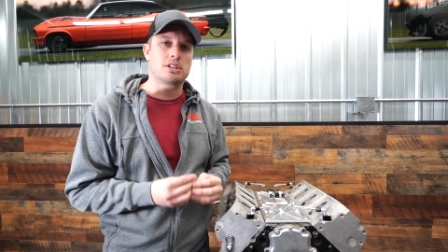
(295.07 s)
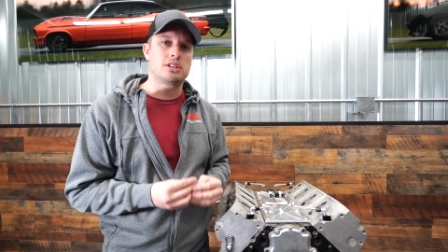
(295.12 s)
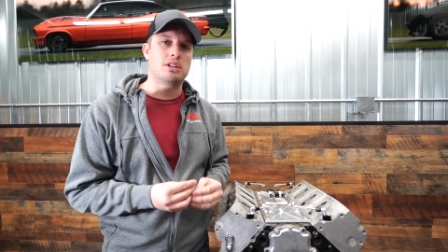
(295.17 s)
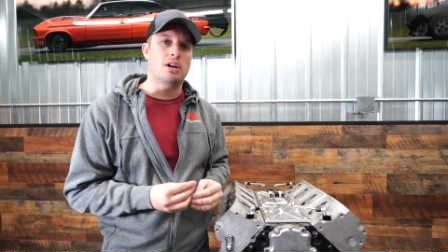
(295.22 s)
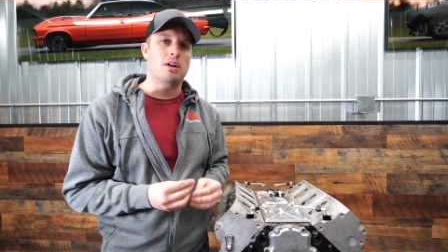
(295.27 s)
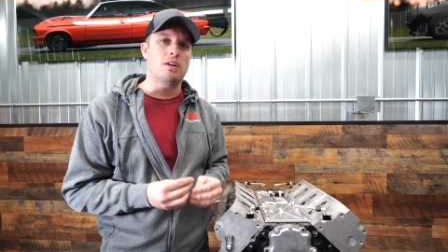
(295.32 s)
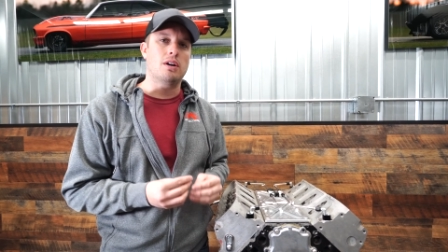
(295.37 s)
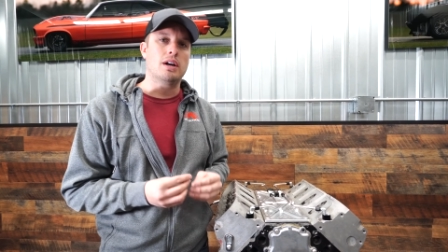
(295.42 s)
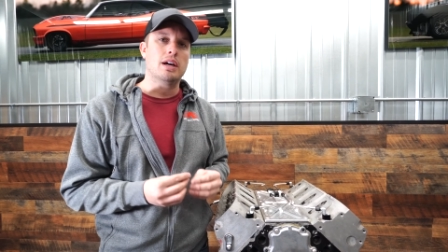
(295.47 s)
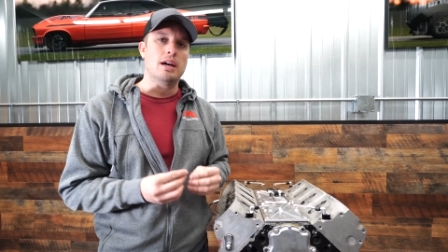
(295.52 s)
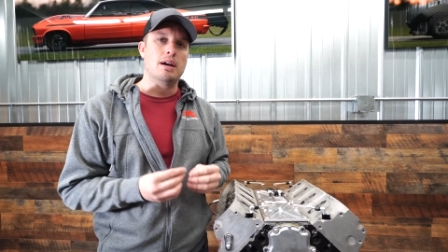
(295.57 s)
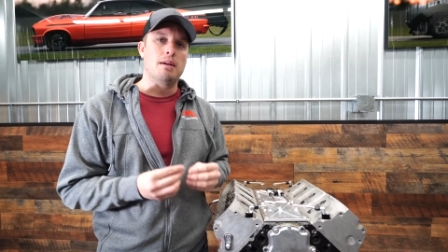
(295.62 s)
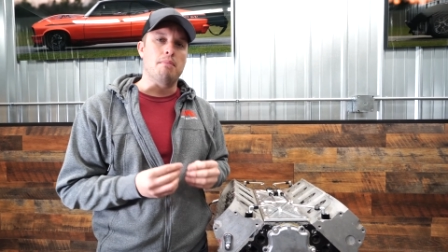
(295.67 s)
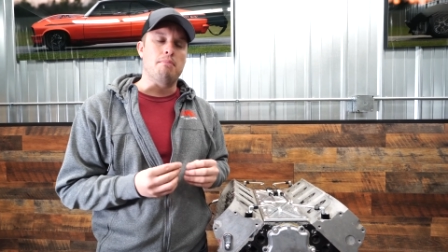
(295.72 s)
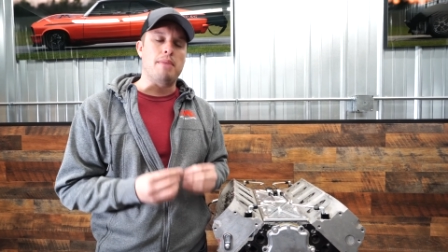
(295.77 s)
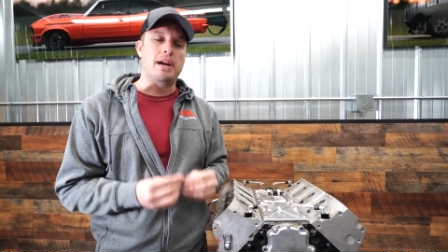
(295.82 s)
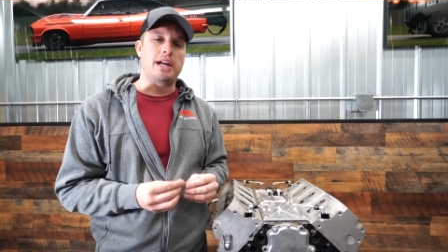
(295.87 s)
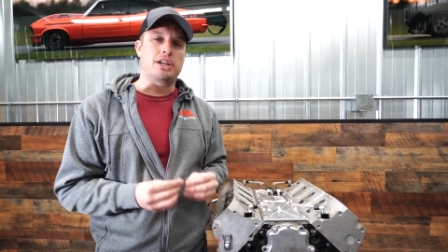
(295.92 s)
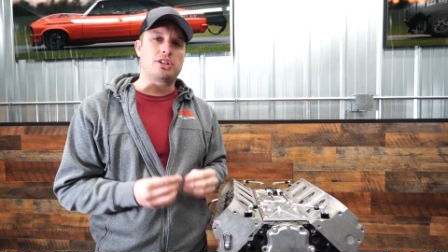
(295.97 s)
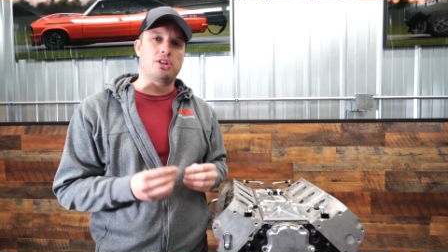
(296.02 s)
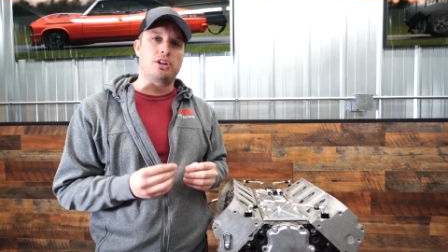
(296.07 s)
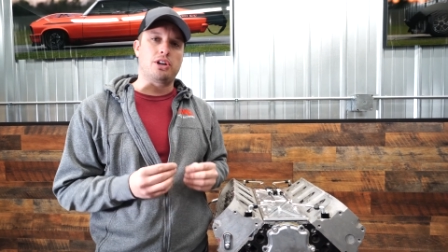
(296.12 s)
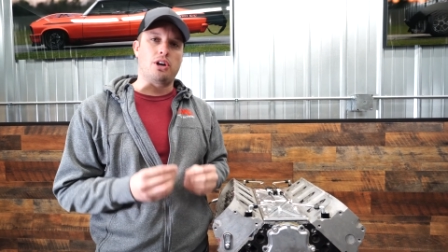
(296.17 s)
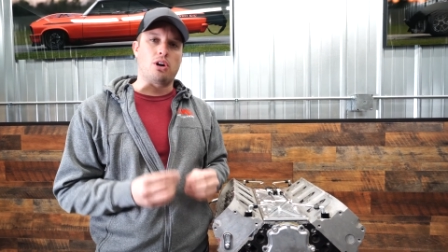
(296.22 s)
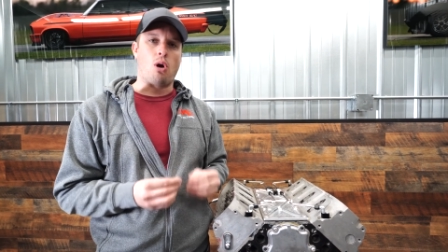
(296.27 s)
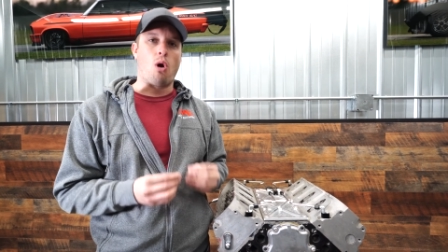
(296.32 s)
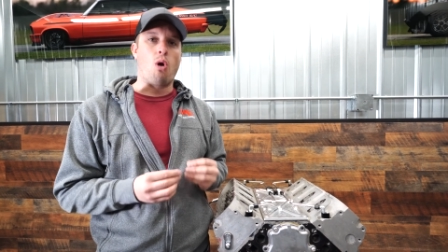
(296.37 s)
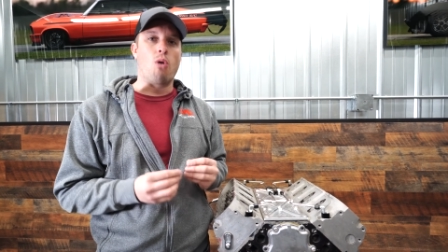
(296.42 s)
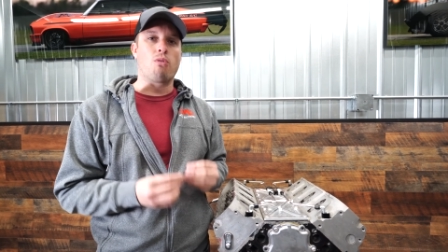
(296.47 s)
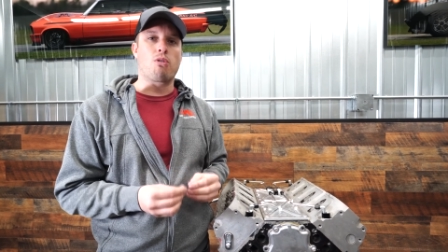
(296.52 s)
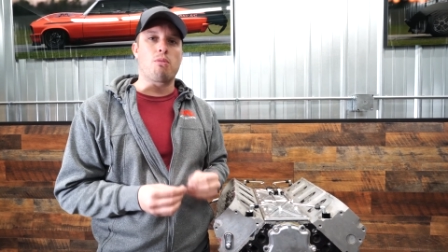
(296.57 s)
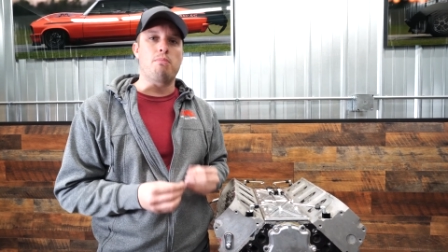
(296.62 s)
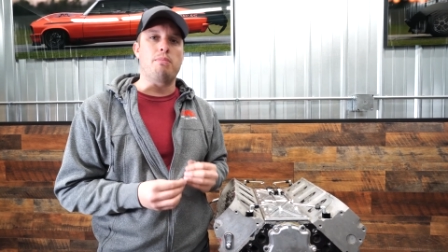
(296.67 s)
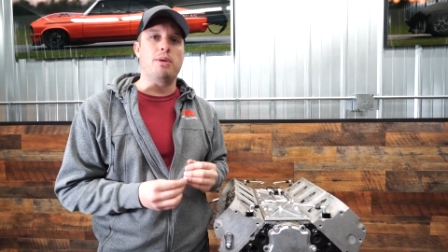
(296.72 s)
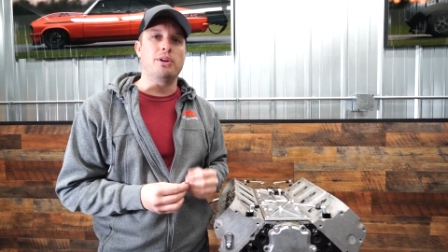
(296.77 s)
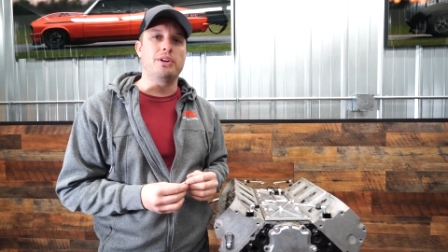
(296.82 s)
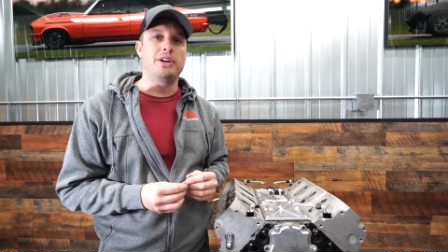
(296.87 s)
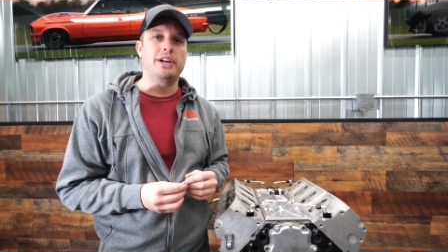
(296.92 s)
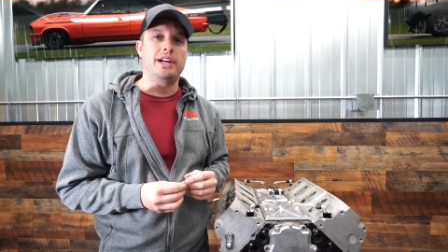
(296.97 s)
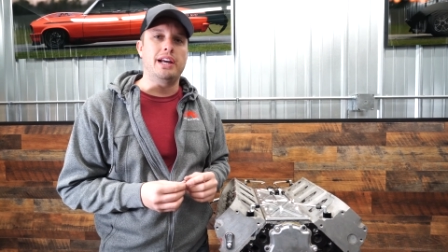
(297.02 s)
So make sure you're
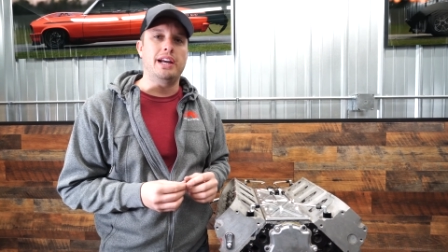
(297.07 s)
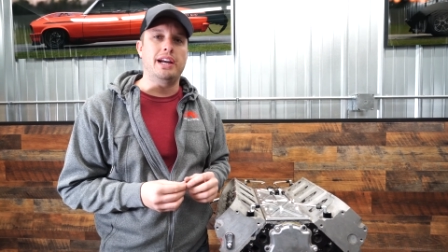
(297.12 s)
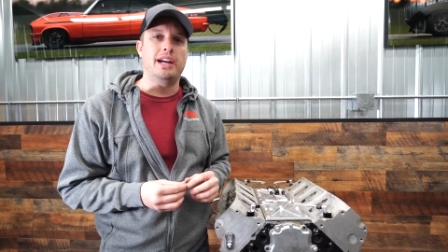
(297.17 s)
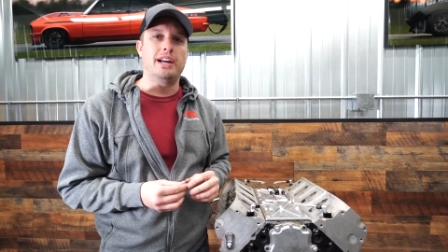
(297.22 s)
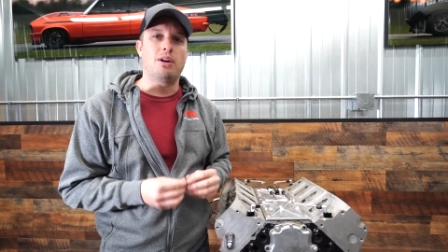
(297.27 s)
overbuilding it